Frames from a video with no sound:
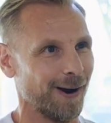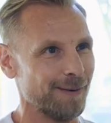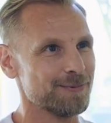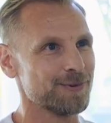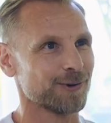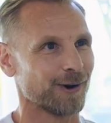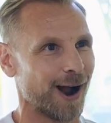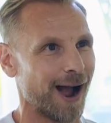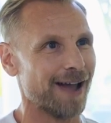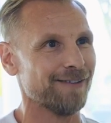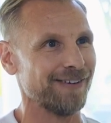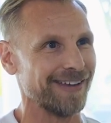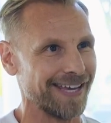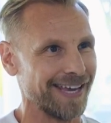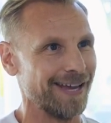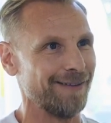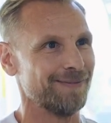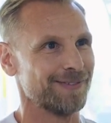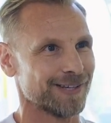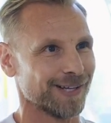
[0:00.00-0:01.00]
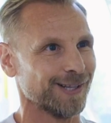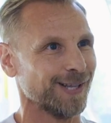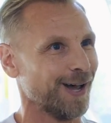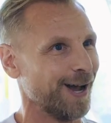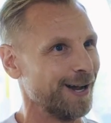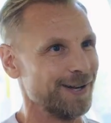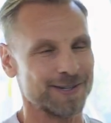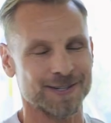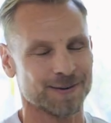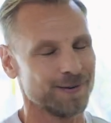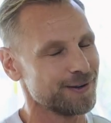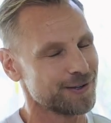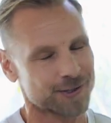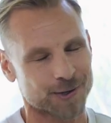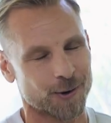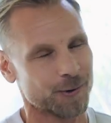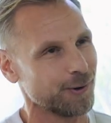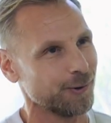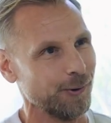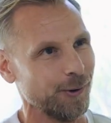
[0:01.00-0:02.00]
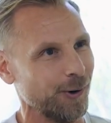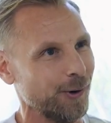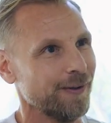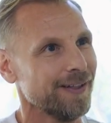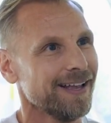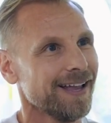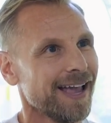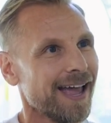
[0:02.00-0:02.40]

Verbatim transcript: I'm driving him to lunch. It was so cool.